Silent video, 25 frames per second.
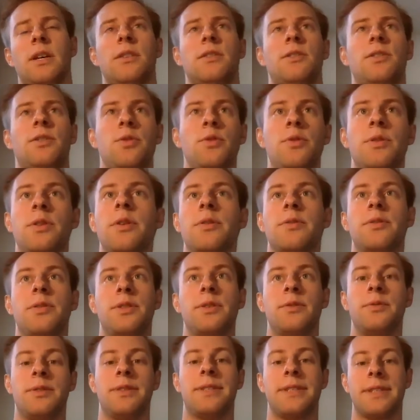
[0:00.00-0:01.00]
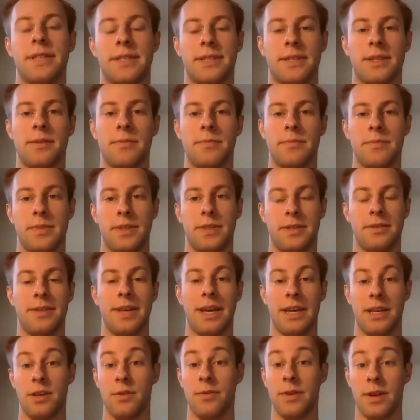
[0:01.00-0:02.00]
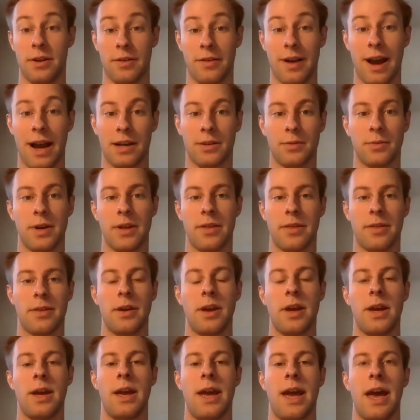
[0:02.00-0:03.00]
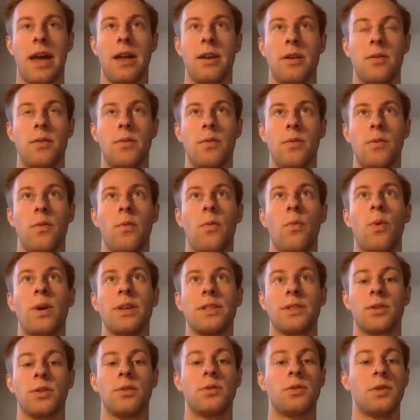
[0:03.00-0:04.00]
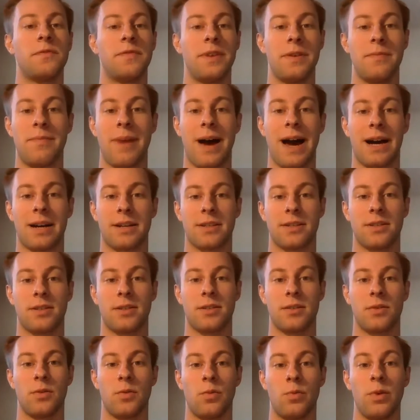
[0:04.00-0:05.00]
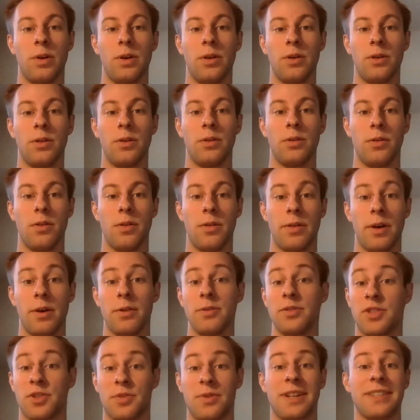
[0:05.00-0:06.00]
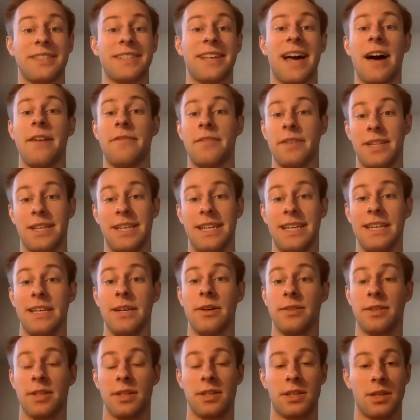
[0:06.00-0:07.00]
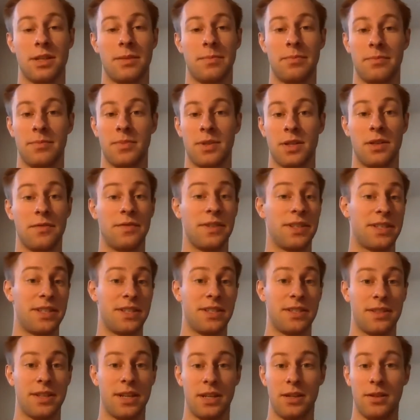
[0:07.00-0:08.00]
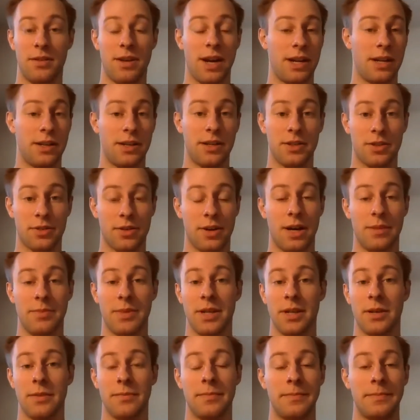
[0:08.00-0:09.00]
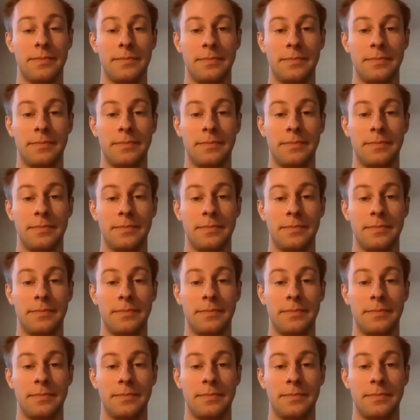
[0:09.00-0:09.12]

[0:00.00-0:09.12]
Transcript: to those dune systems that you interact with? And what sorts of impacts will those threats have on the ecosystem services that you kind of described here?